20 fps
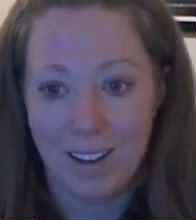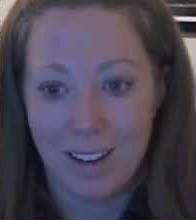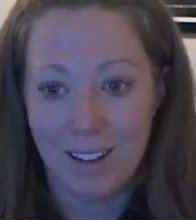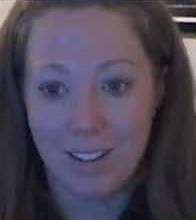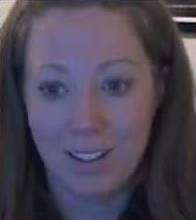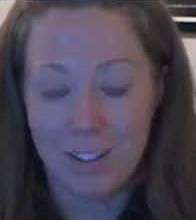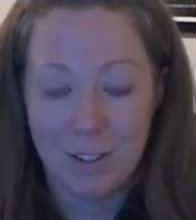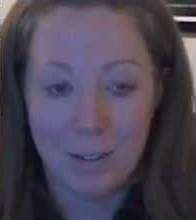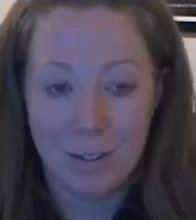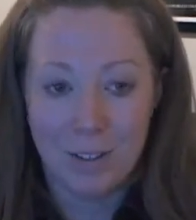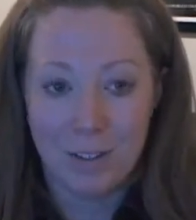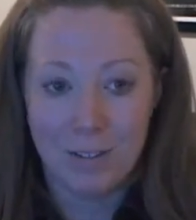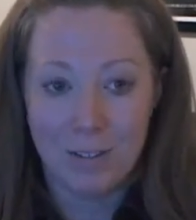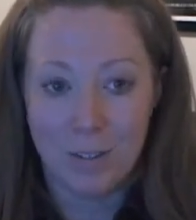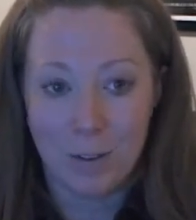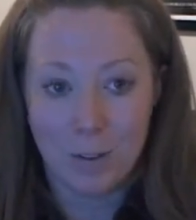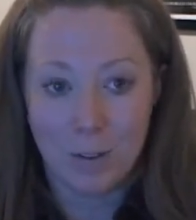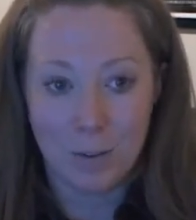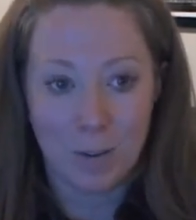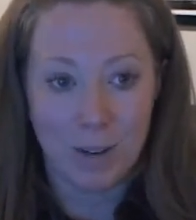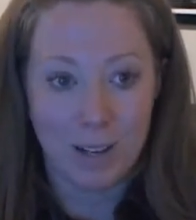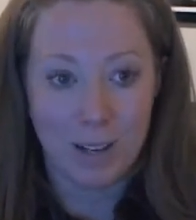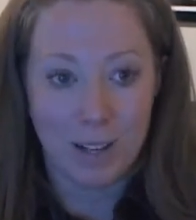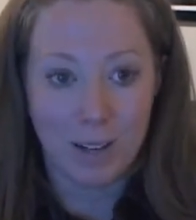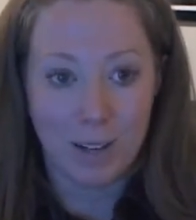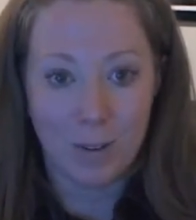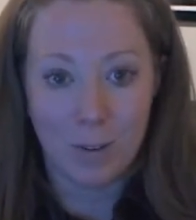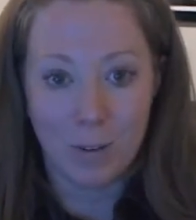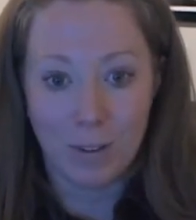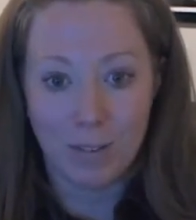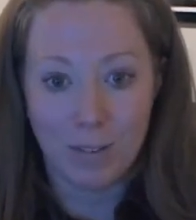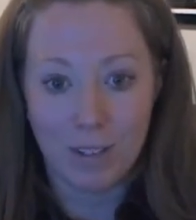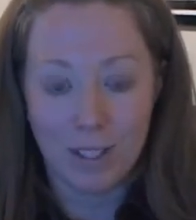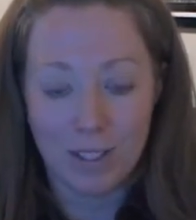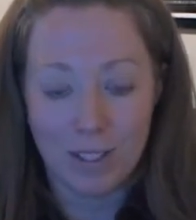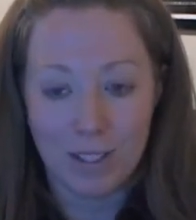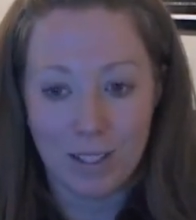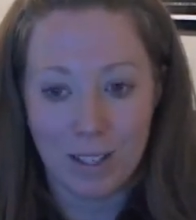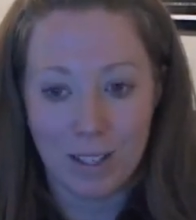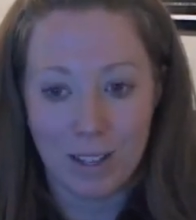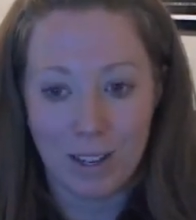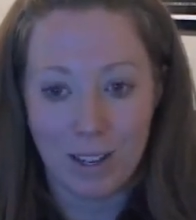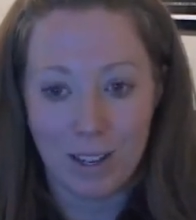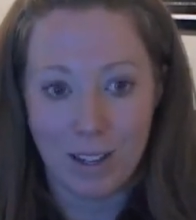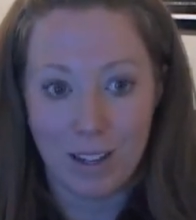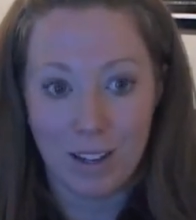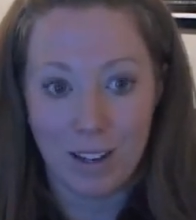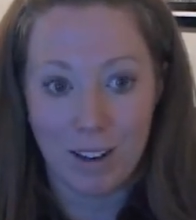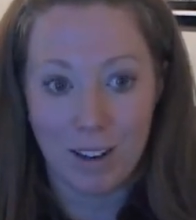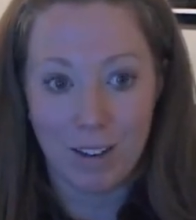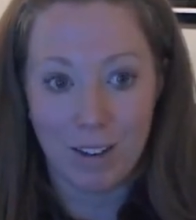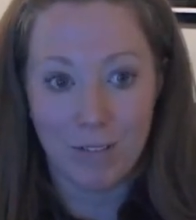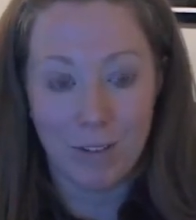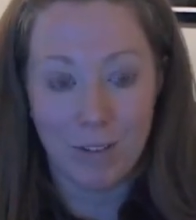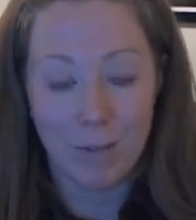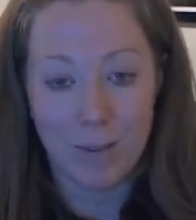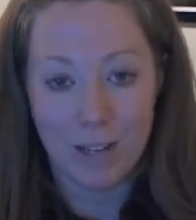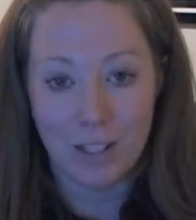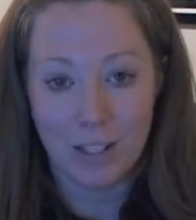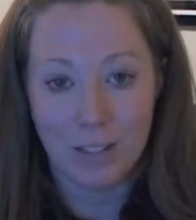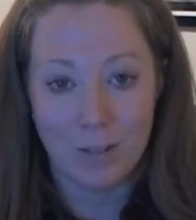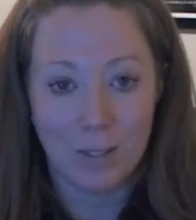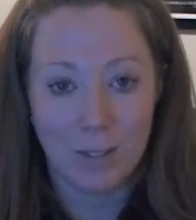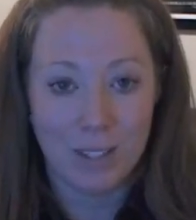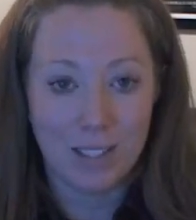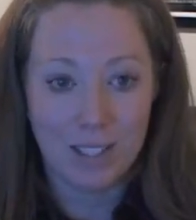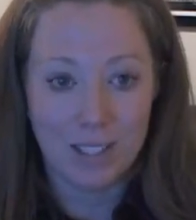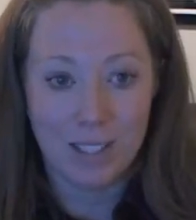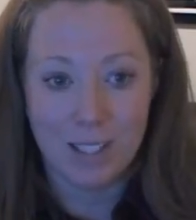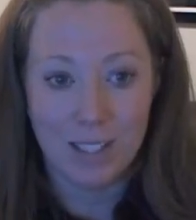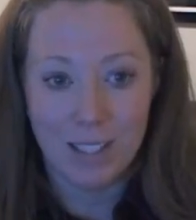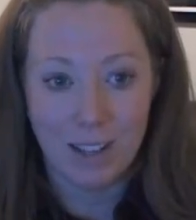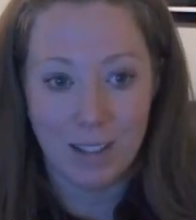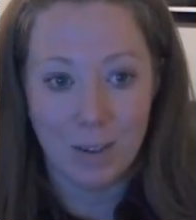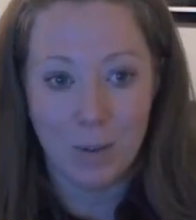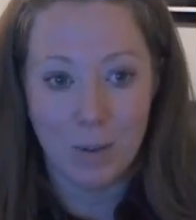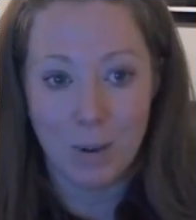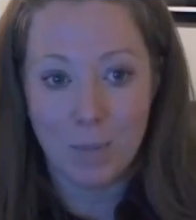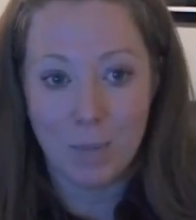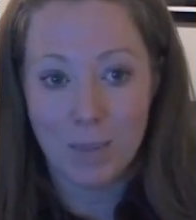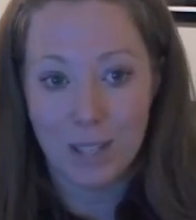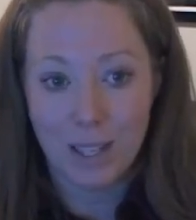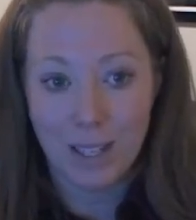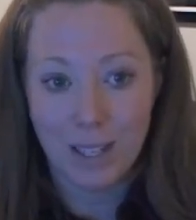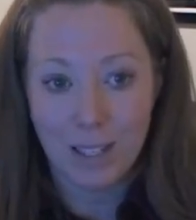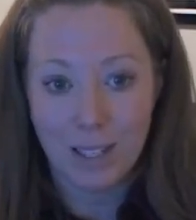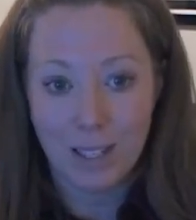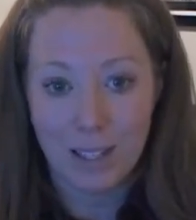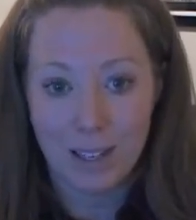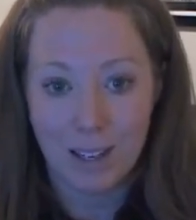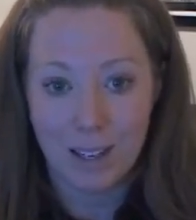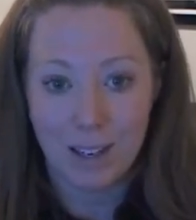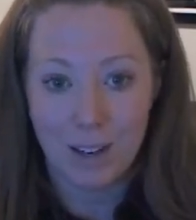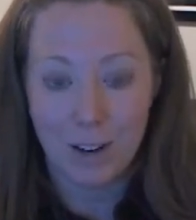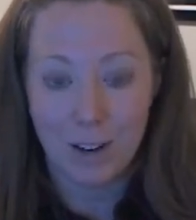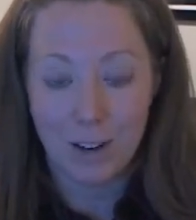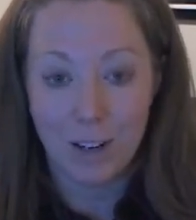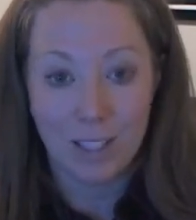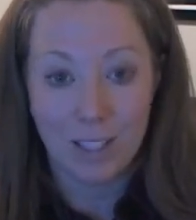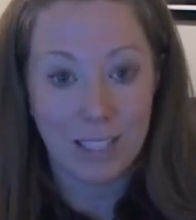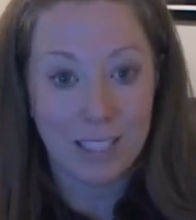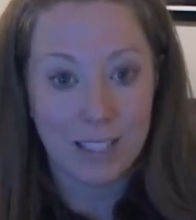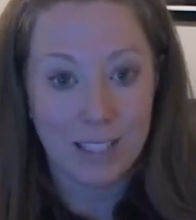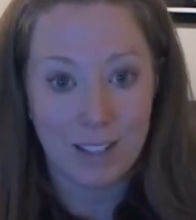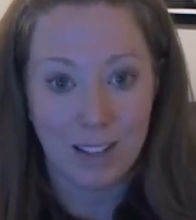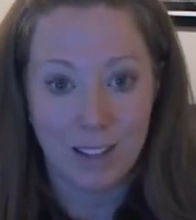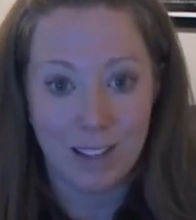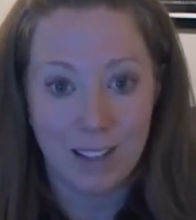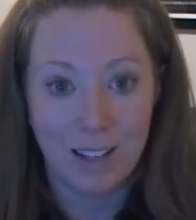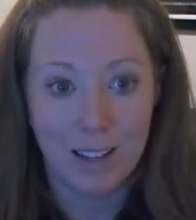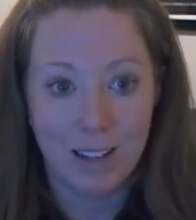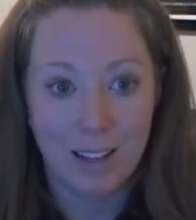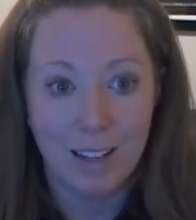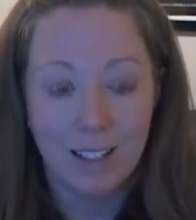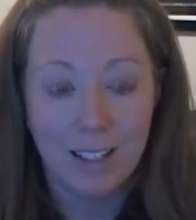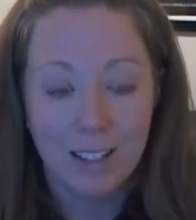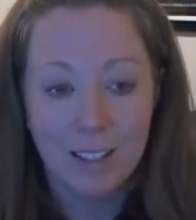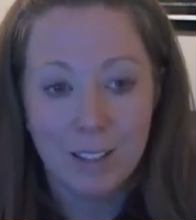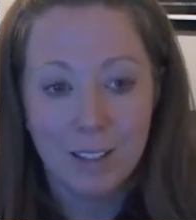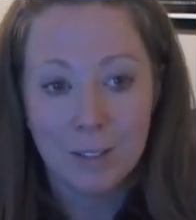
And too, if folks want to get a hold of us, I think our information was listed on the website, or at least on the